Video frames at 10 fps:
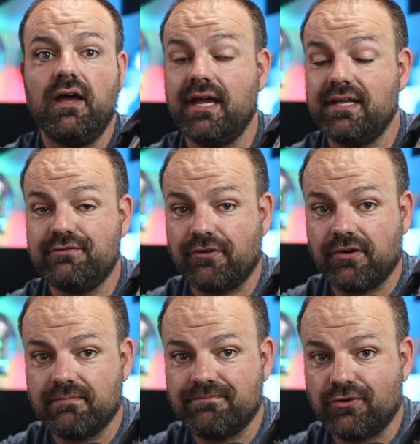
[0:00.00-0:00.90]
And
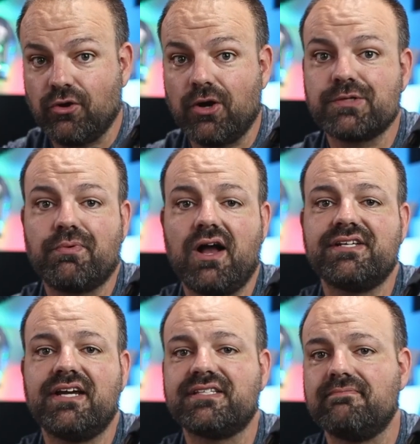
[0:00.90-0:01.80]
for large
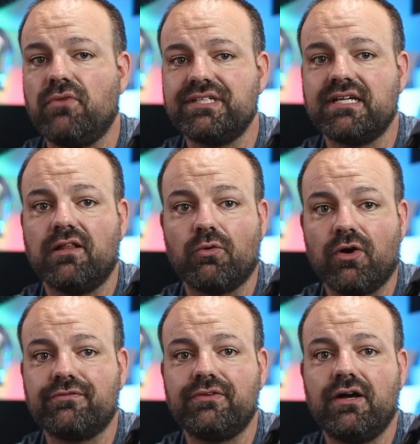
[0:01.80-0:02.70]
projects and multicolor
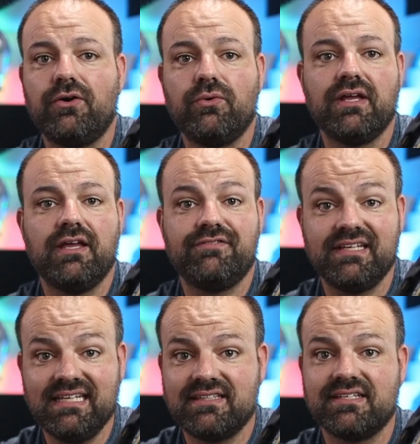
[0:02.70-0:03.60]
workflow, if you
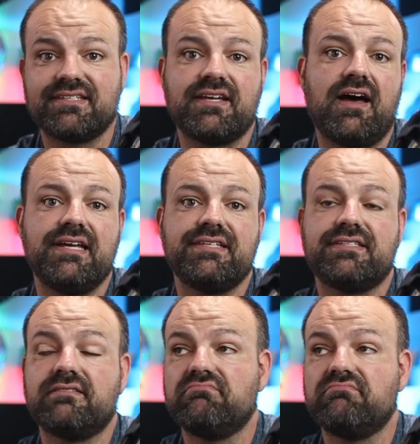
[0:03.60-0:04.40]
need this size,